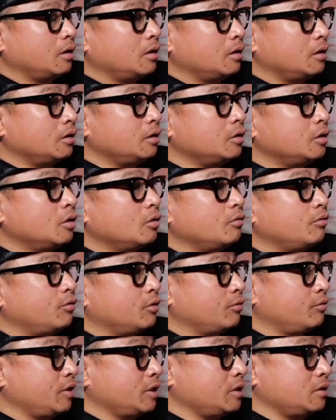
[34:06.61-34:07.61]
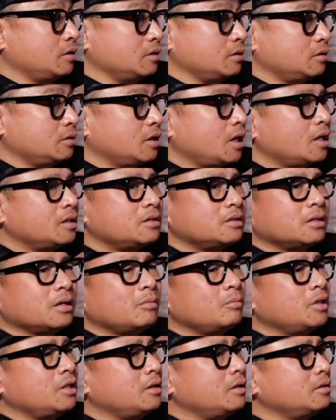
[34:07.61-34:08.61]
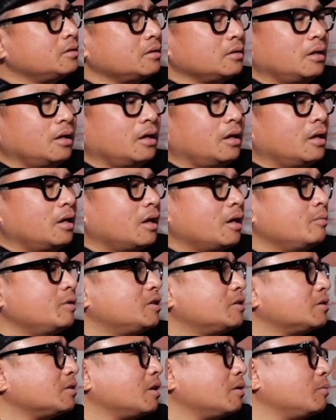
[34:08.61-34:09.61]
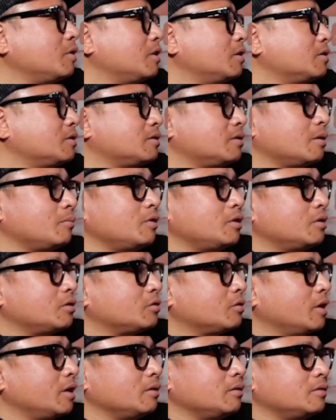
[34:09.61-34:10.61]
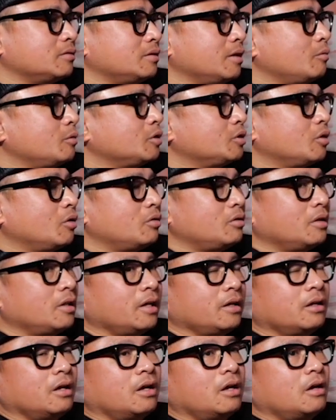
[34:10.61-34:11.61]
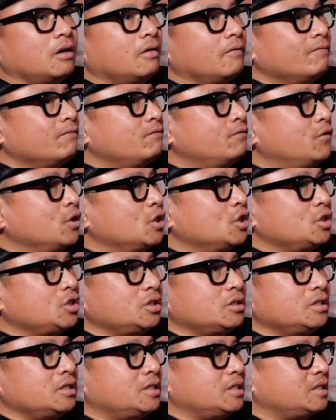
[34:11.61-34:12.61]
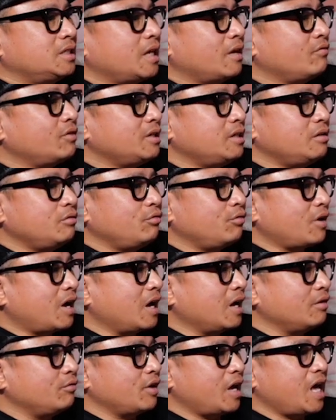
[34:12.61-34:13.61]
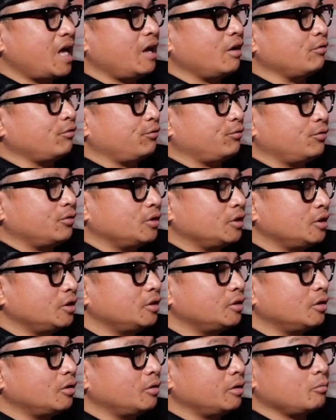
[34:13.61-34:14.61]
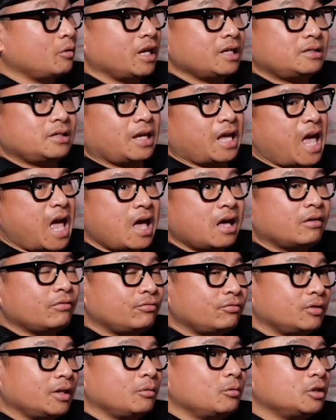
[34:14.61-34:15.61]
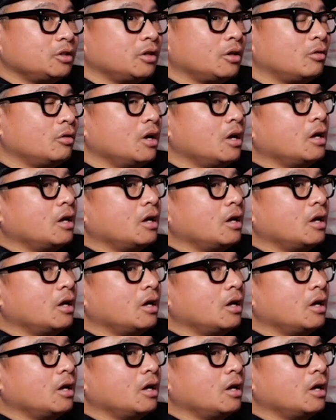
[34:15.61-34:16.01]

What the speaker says: You know, for fixes. And some of the trailers, they would go to like version 75F. You know, and when I say F, they would go,